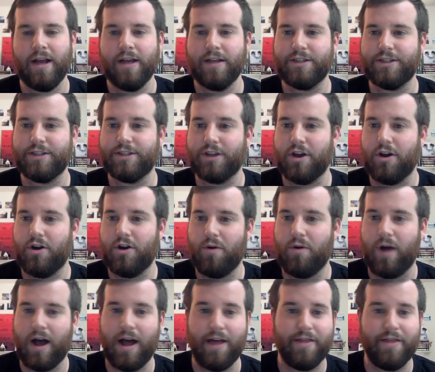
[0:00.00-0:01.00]
So
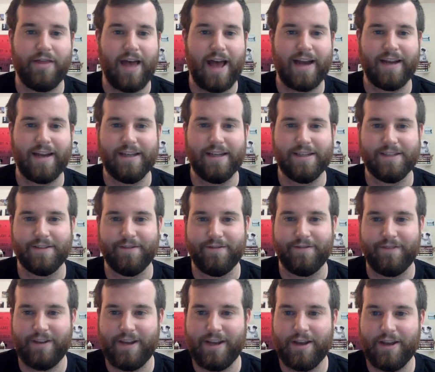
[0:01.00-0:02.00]
that is the
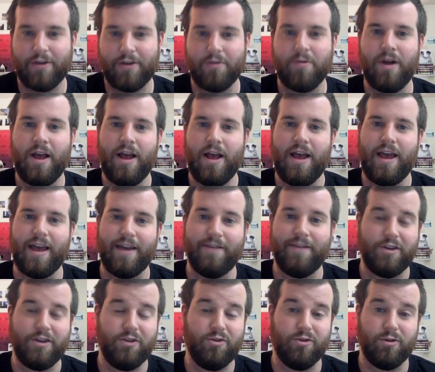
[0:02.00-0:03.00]
video.
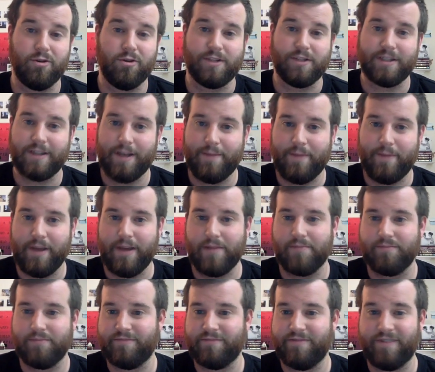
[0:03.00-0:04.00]
If you're
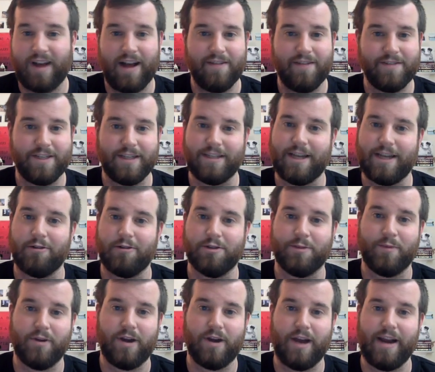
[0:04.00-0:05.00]
sleeping 5-6
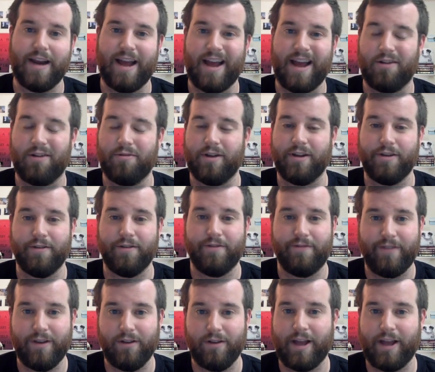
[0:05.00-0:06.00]
hours per night now and you
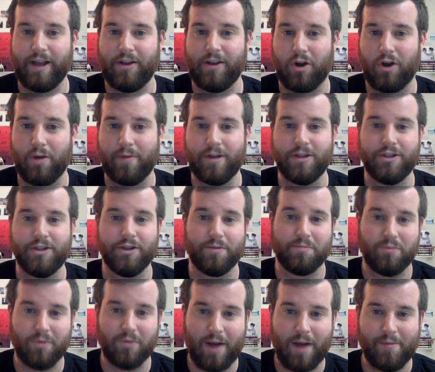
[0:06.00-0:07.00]
feel like garbage, you're
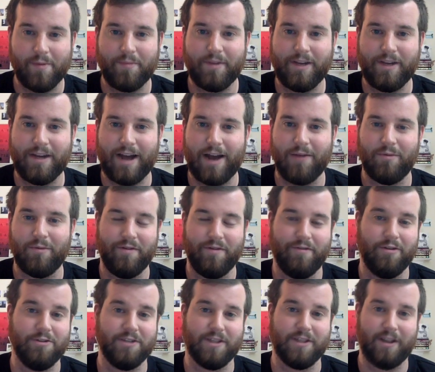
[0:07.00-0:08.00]
probably not one of
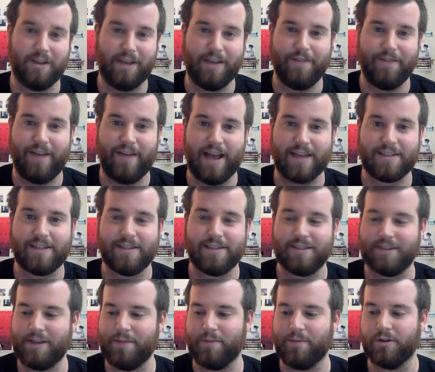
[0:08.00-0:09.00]
those lucky fast
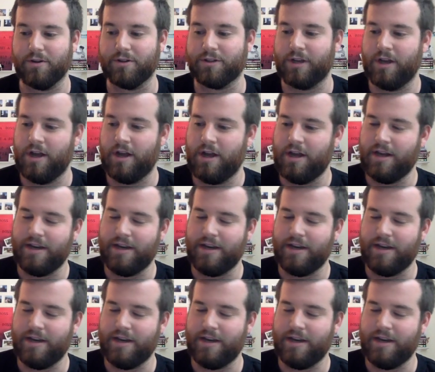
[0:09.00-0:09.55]
sleepers.